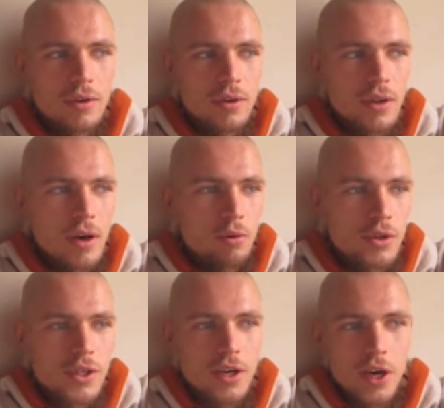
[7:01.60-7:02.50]
and I would
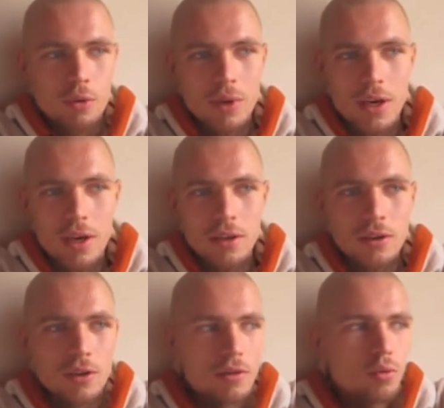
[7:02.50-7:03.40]
see how many I
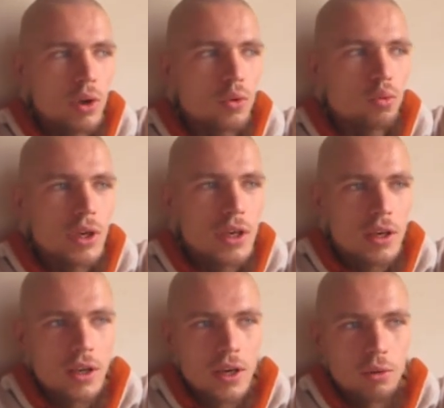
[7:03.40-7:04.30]
did in 1 week,
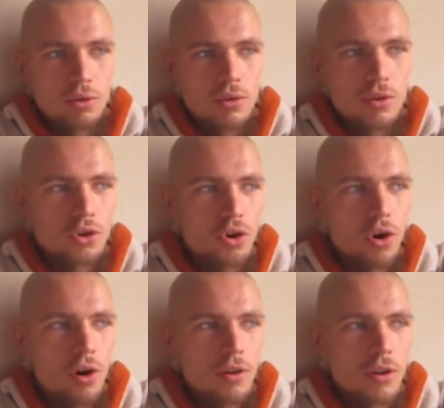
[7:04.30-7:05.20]
and I would
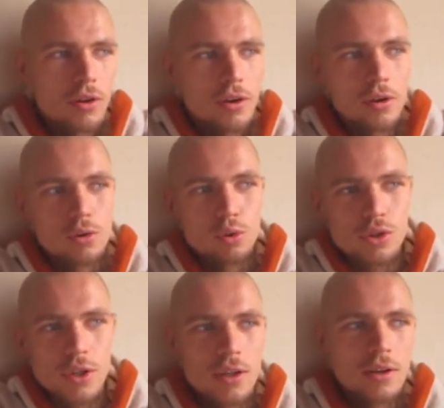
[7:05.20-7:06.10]
draw the
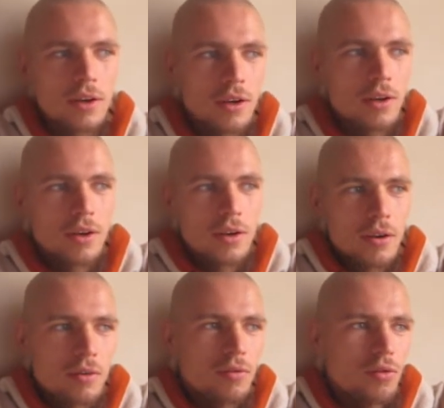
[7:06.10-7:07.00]
conclusion that
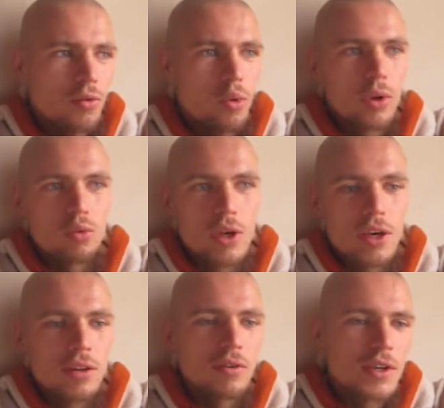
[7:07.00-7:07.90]
if 1
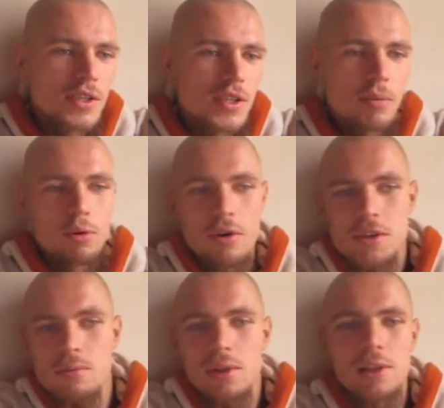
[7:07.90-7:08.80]
week it was
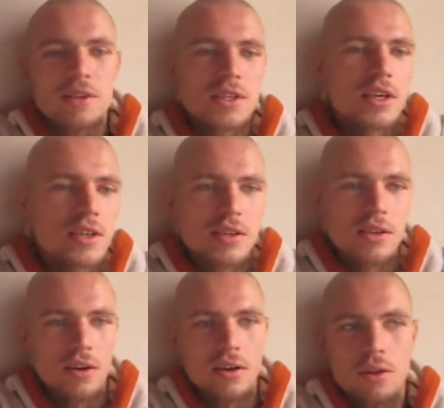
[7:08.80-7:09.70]
approximately 6,
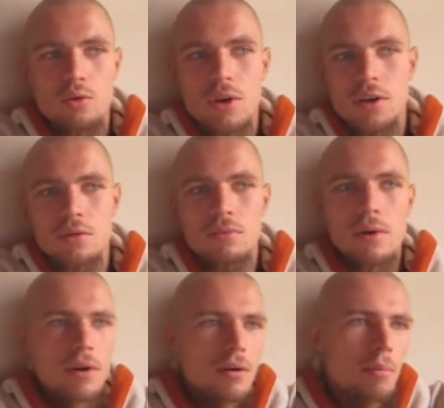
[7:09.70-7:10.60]
another week it would be
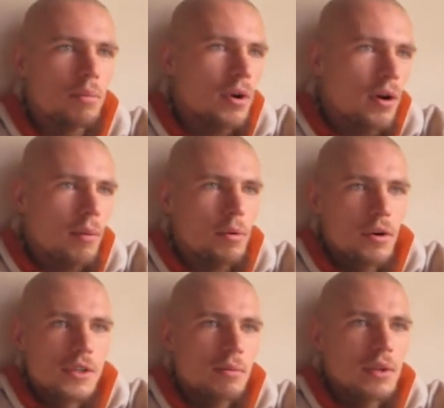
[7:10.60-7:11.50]

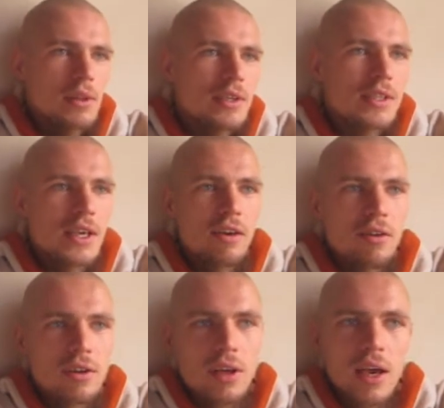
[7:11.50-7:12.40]
approximately
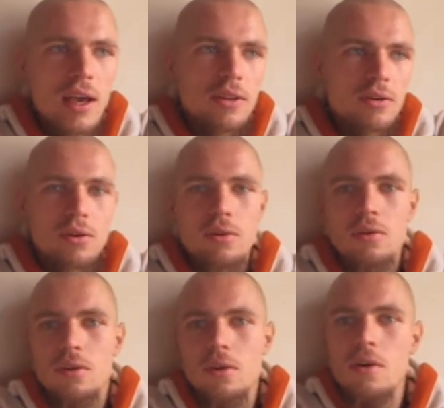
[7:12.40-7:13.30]
7, 8,
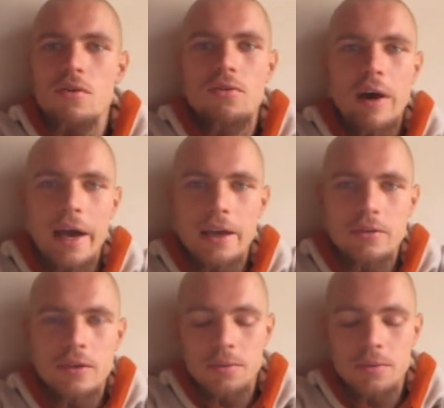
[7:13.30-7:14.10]
or 5.